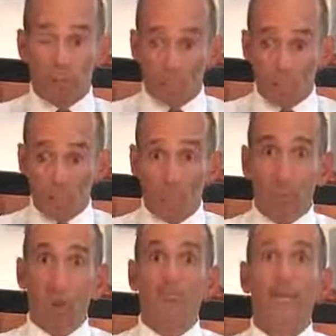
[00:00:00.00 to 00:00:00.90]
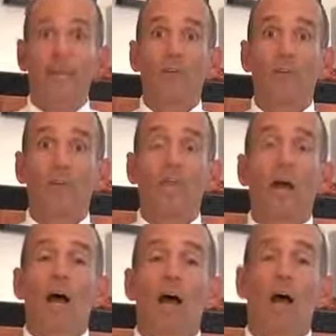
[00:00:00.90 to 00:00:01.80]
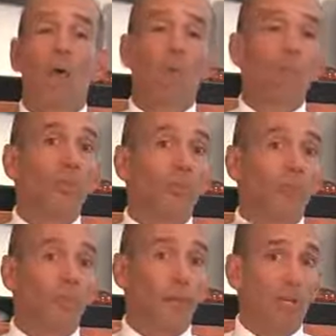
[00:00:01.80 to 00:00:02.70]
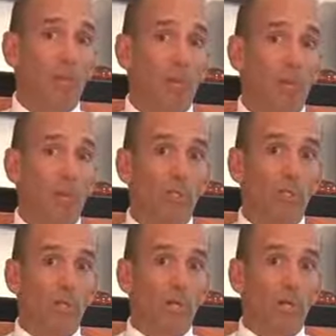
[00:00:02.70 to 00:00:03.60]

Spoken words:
explore carefully how this information was